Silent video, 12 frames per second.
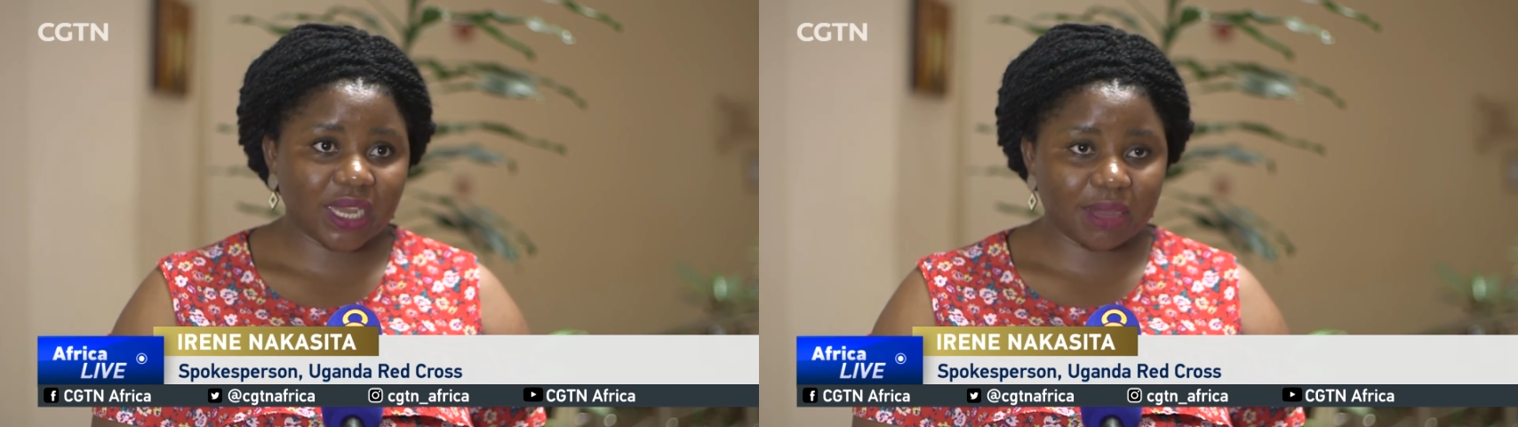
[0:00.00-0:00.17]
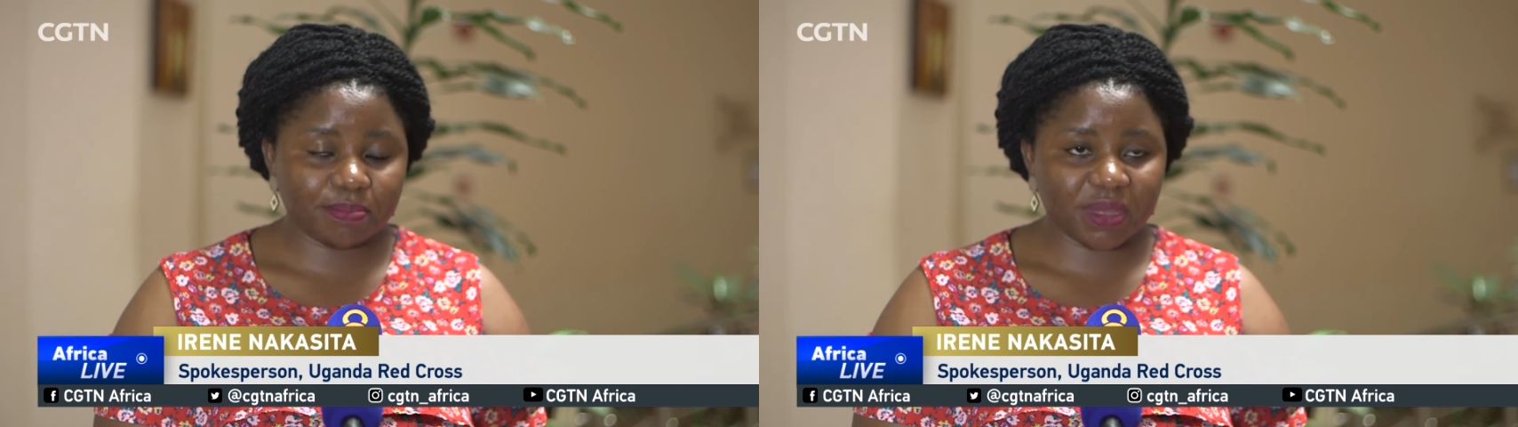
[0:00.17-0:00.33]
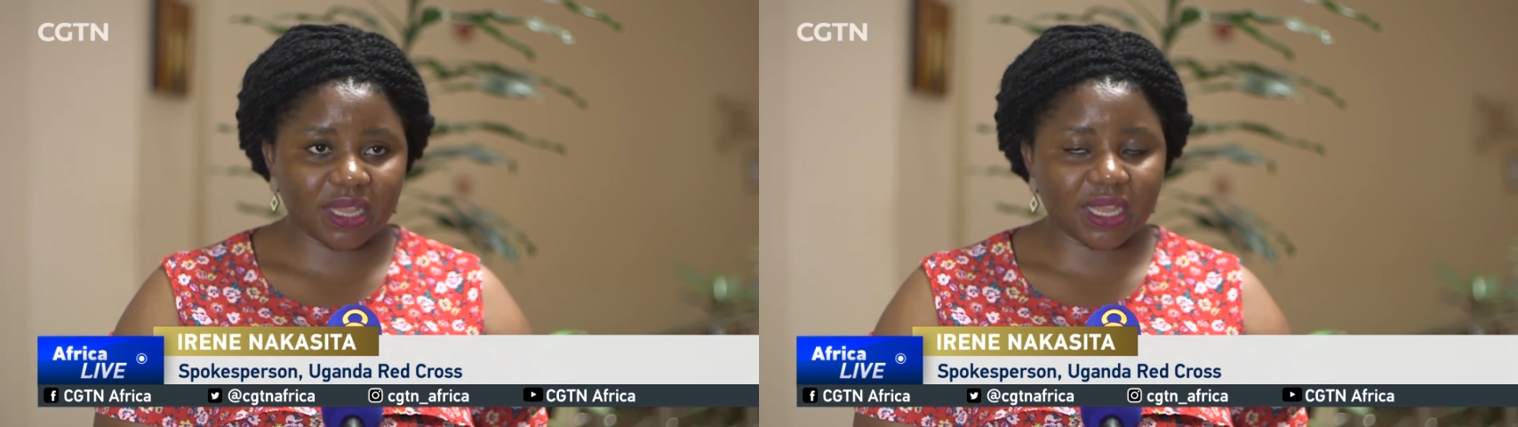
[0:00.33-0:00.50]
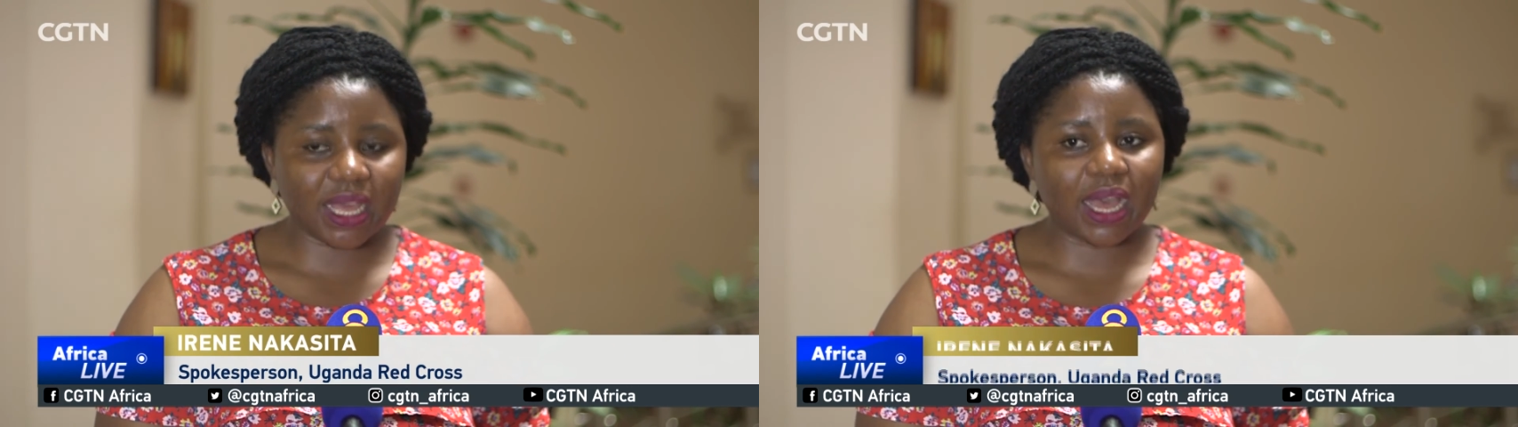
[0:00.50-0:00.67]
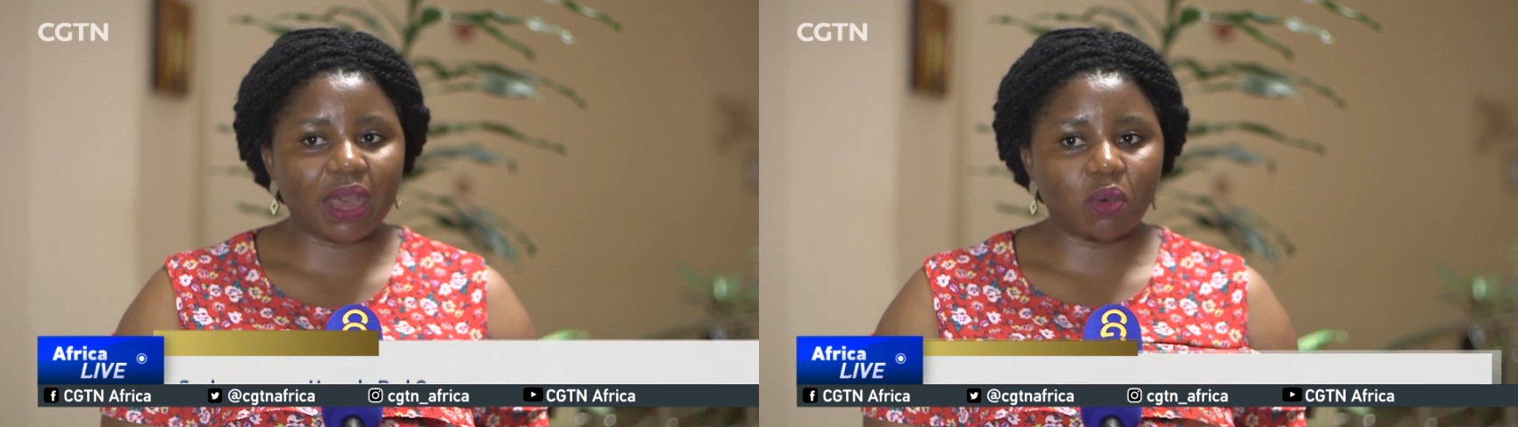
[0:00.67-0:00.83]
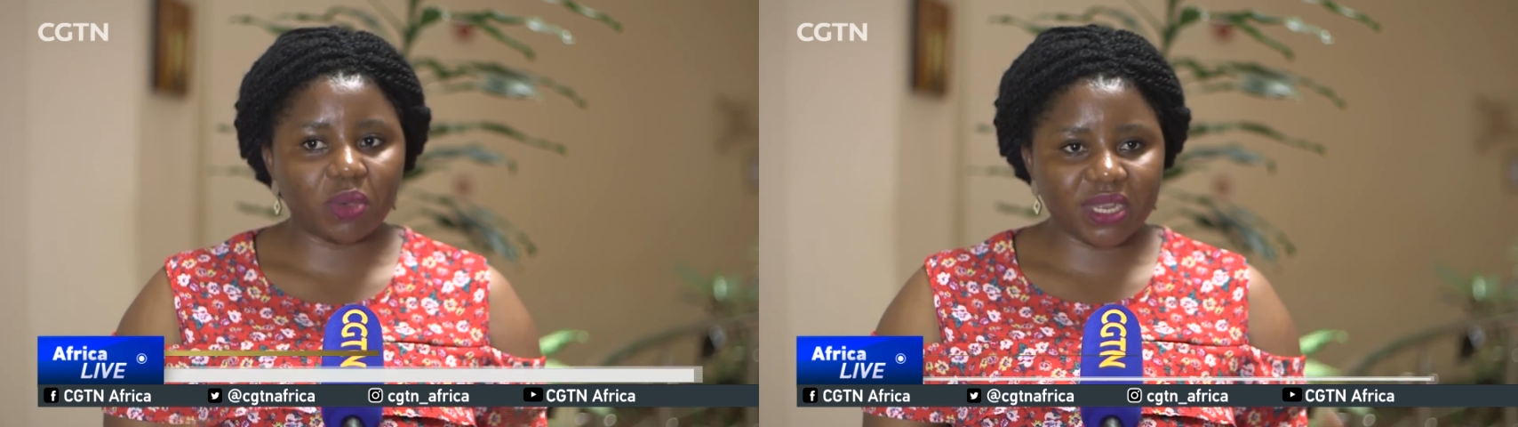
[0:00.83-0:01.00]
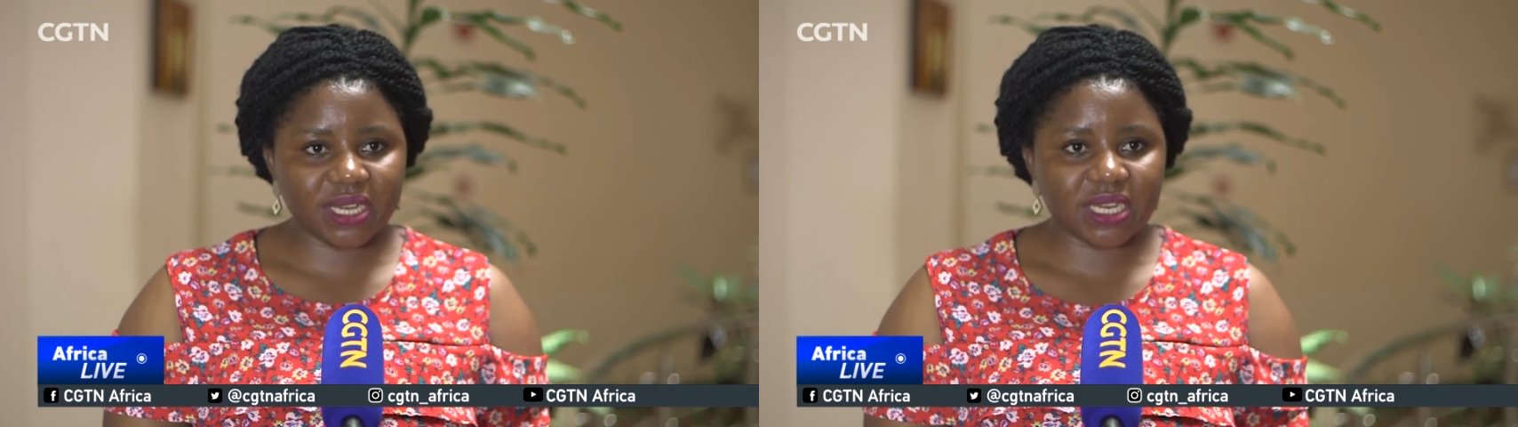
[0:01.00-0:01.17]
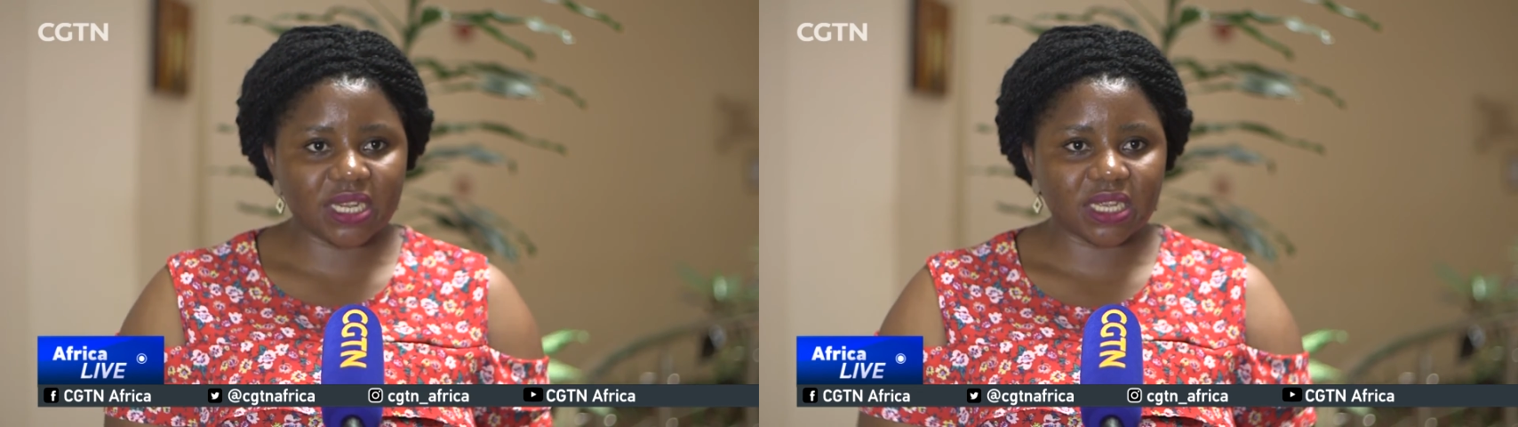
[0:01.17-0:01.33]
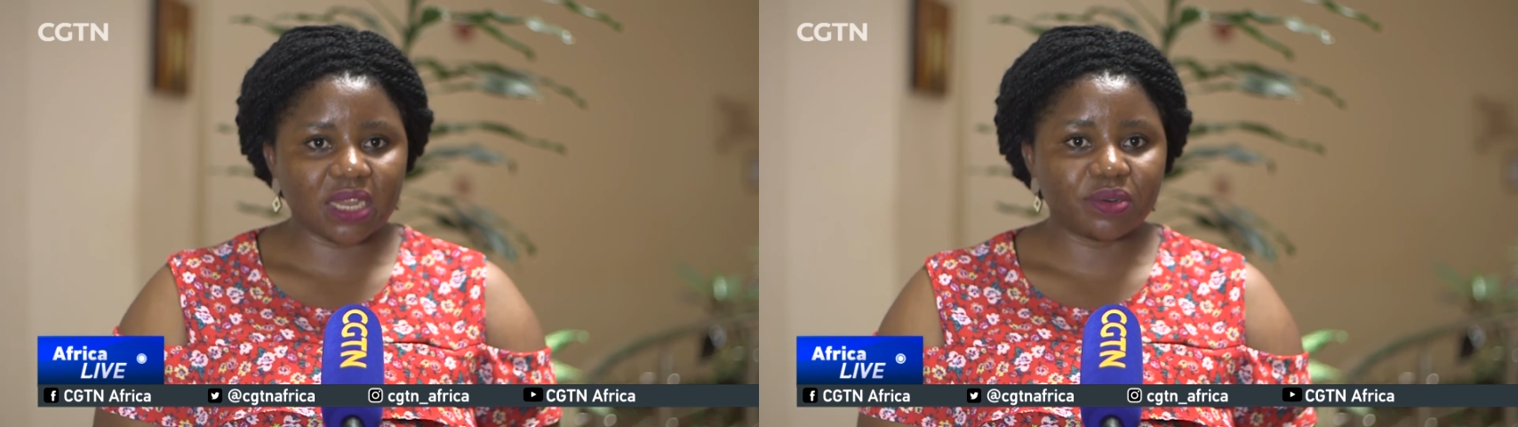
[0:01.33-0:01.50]
camping there
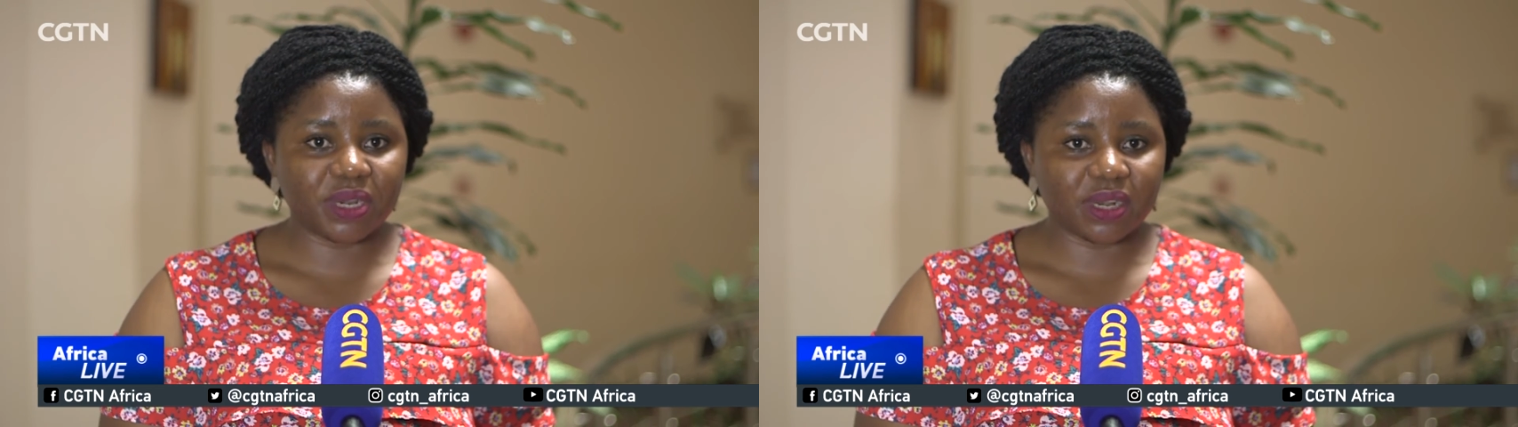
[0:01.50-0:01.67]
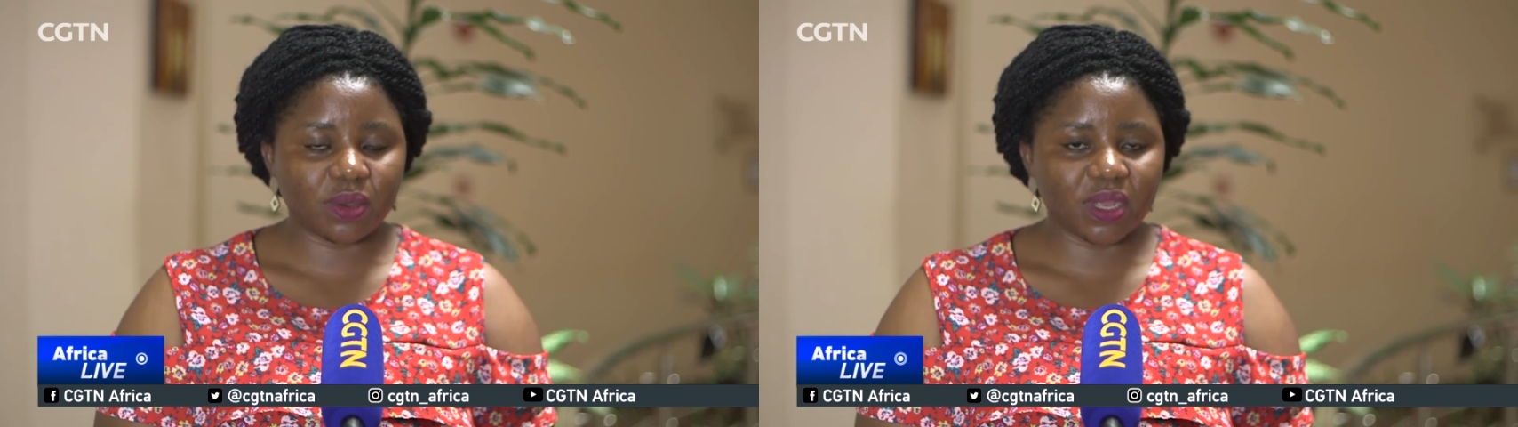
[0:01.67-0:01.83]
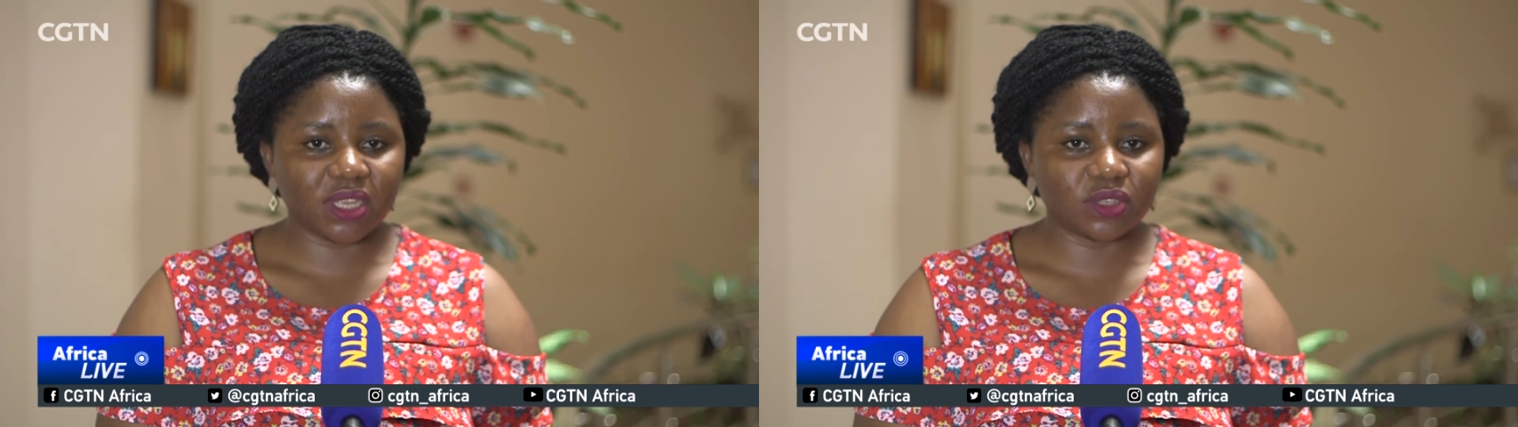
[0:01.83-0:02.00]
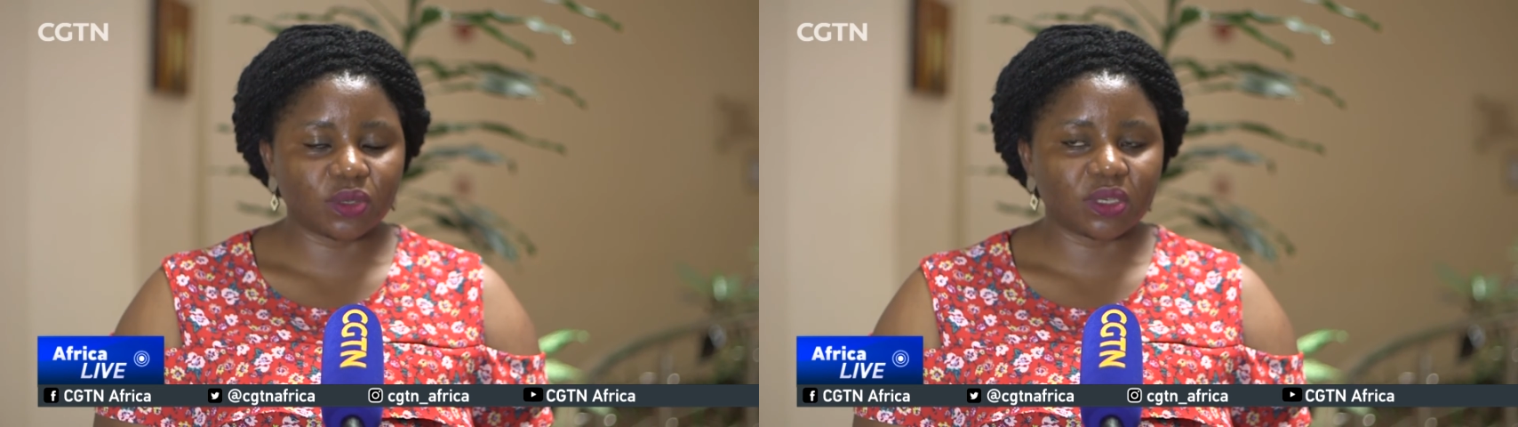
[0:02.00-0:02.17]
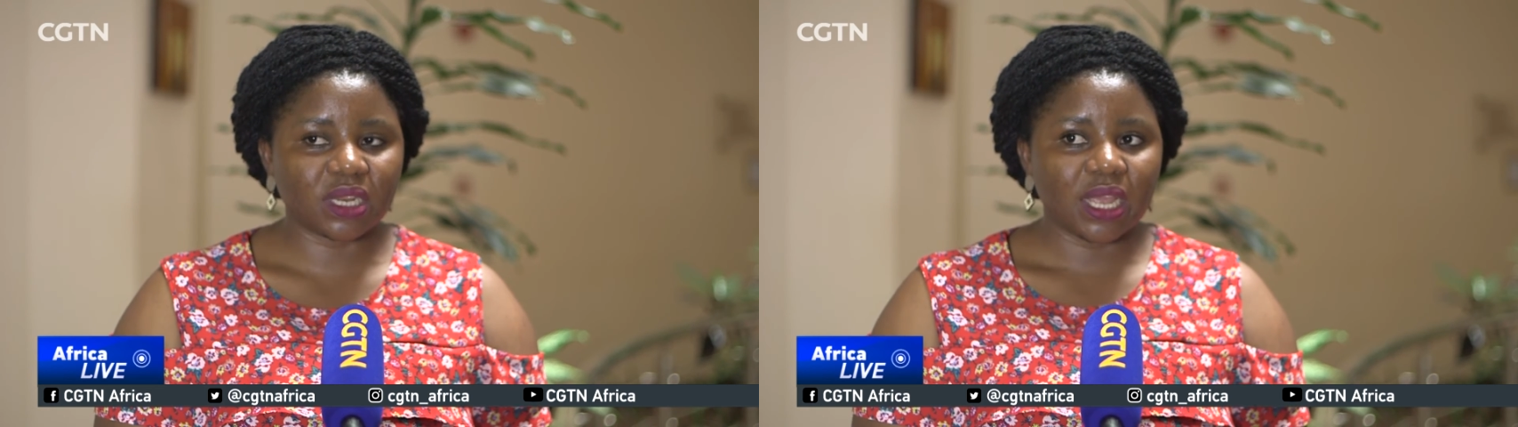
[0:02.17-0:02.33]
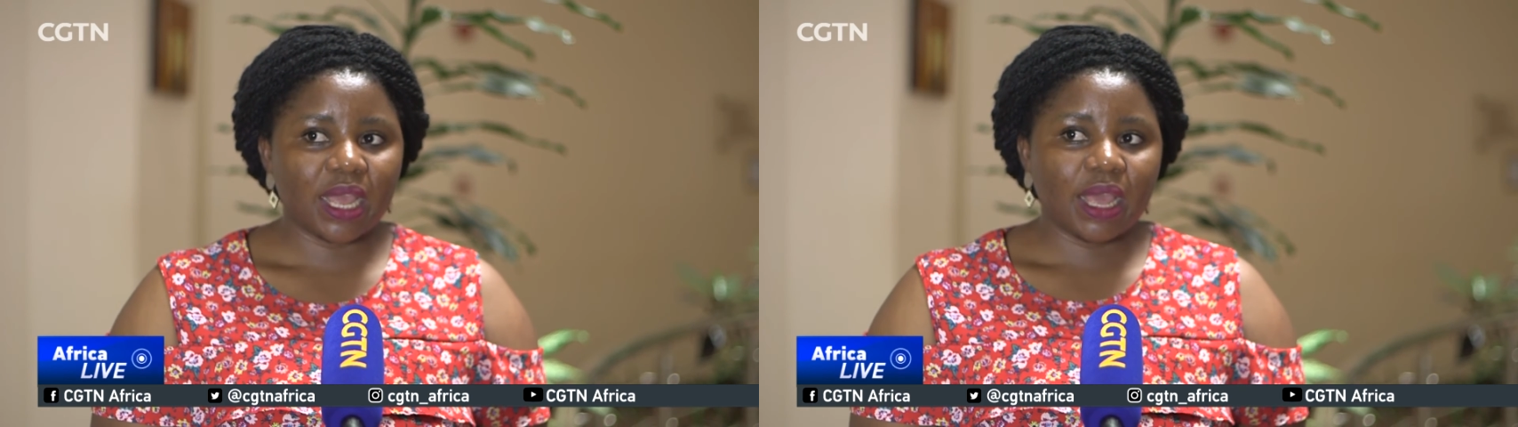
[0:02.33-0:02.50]
awaiting relocation.